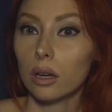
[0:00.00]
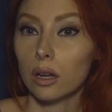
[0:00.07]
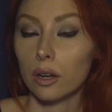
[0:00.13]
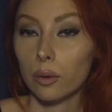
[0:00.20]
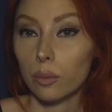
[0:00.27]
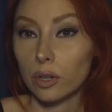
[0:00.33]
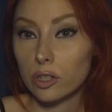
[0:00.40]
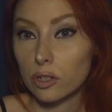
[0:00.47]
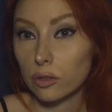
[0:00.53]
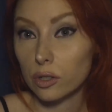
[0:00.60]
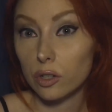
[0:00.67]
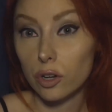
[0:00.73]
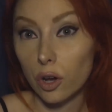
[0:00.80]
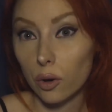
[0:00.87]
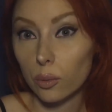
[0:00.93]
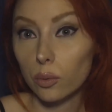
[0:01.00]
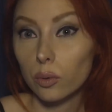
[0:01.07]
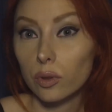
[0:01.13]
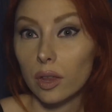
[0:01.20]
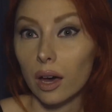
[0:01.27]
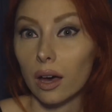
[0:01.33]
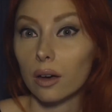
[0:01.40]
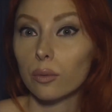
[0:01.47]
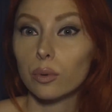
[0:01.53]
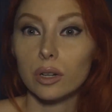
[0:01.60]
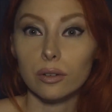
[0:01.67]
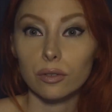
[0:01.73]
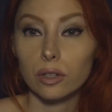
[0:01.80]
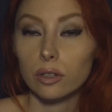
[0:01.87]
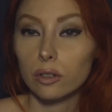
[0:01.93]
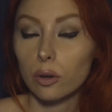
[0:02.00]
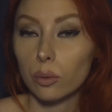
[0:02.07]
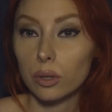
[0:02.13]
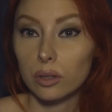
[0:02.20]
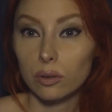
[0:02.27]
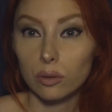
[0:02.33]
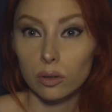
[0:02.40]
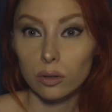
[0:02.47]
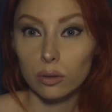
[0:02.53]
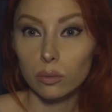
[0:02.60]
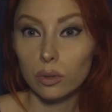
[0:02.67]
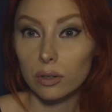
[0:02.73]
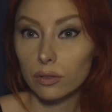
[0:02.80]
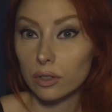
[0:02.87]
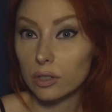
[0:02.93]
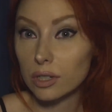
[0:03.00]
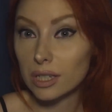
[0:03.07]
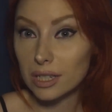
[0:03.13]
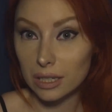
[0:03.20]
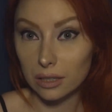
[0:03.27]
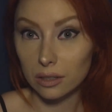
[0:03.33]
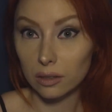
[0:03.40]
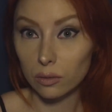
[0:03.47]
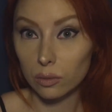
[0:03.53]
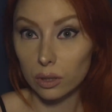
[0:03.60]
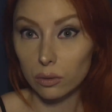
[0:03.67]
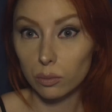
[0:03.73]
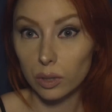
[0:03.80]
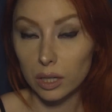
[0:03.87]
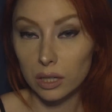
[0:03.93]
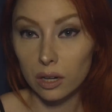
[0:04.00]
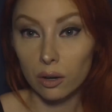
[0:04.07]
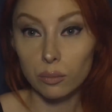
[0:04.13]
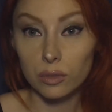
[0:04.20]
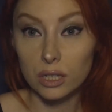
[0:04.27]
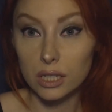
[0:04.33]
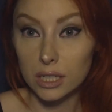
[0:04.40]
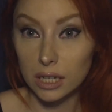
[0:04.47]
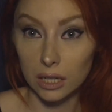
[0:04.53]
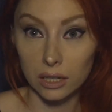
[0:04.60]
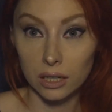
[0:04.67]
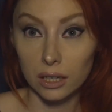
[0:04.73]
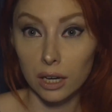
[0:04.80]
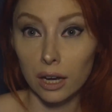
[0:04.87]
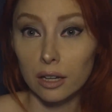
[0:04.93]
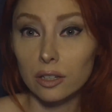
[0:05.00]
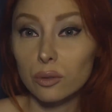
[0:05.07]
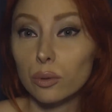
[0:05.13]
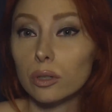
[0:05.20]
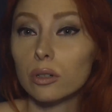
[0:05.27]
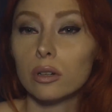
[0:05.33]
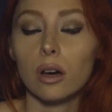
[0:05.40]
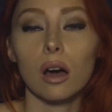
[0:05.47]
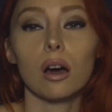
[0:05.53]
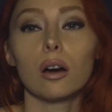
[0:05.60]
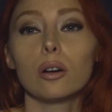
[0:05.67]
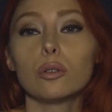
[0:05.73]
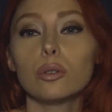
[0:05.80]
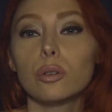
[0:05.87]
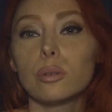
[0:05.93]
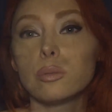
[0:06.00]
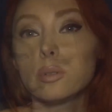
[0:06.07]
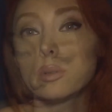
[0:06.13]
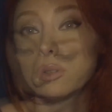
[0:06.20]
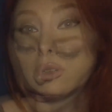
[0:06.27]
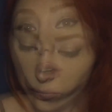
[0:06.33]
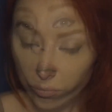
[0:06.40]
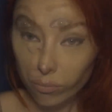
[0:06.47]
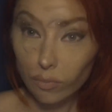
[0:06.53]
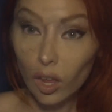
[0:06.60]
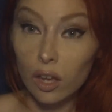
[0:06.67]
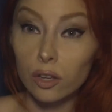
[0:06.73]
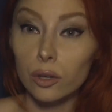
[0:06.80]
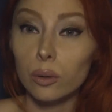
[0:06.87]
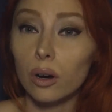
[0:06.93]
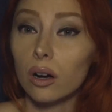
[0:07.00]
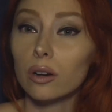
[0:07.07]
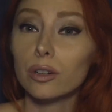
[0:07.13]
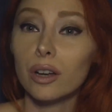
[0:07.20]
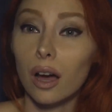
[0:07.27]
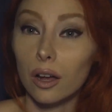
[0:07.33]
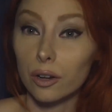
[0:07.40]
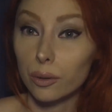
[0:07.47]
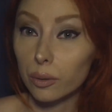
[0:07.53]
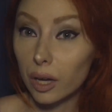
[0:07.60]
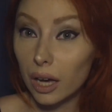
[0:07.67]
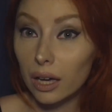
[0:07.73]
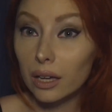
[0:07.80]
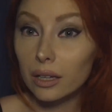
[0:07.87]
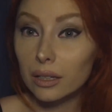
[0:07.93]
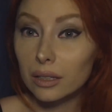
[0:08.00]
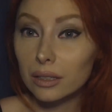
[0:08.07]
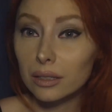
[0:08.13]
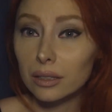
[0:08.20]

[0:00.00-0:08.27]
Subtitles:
And I want you to know that whatever you're going through, whatever you're dealing with right now, I'm going to say it again, you are not alone. You are not by yourself. You are not okay.